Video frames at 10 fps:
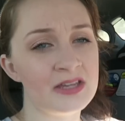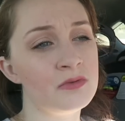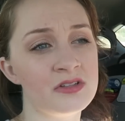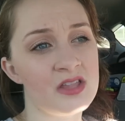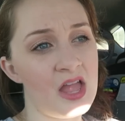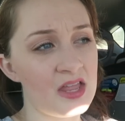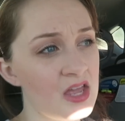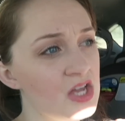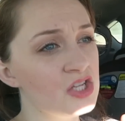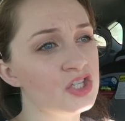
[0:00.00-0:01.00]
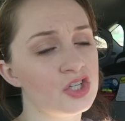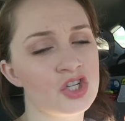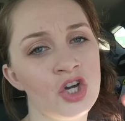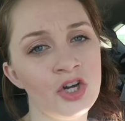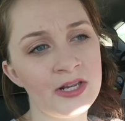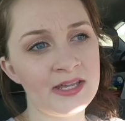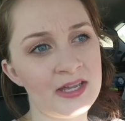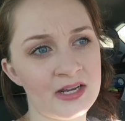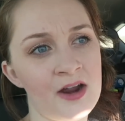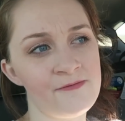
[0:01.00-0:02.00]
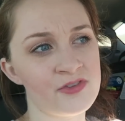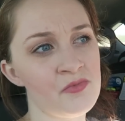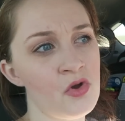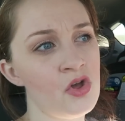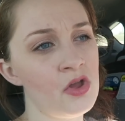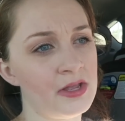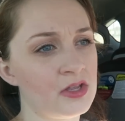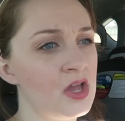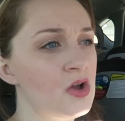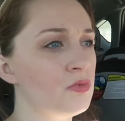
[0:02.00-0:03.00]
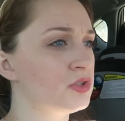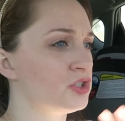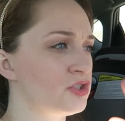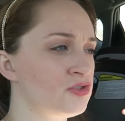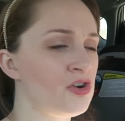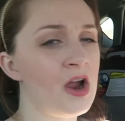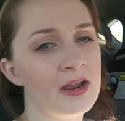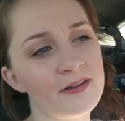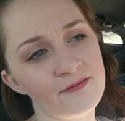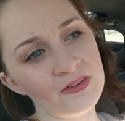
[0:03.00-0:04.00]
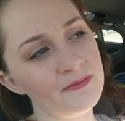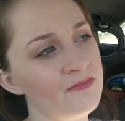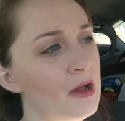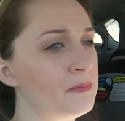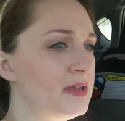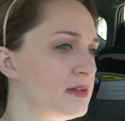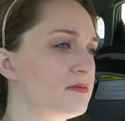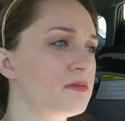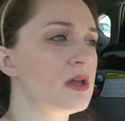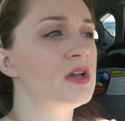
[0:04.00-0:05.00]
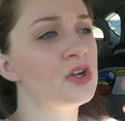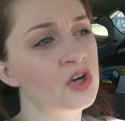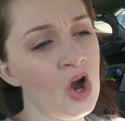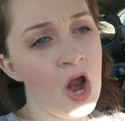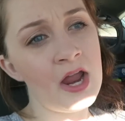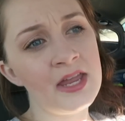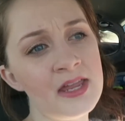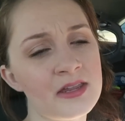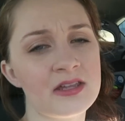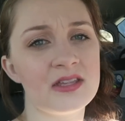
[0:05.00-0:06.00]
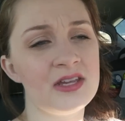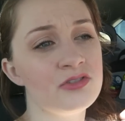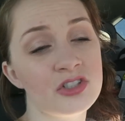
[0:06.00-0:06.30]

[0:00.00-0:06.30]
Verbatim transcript: he was like just couldn't get comfortable and was just trying and flip-flopping and crying, and he